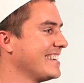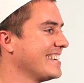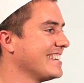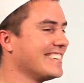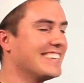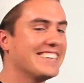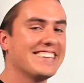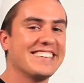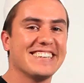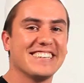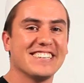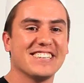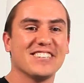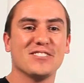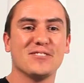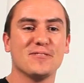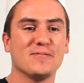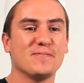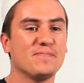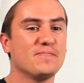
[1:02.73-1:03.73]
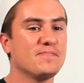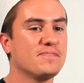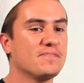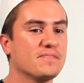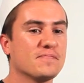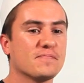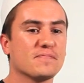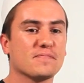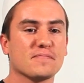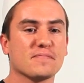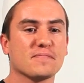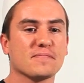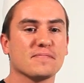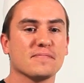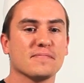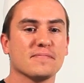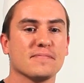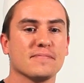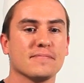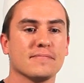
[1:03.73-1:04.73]

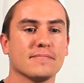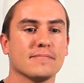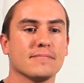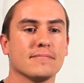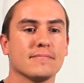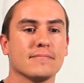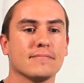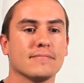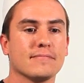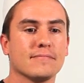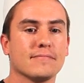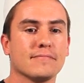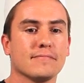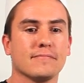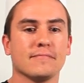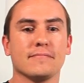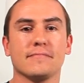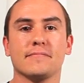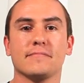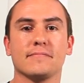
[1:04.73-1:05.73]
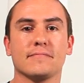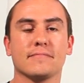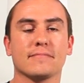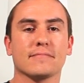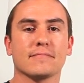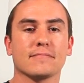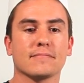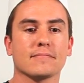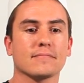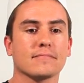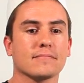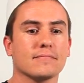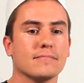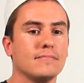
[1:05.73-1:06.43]
(silent)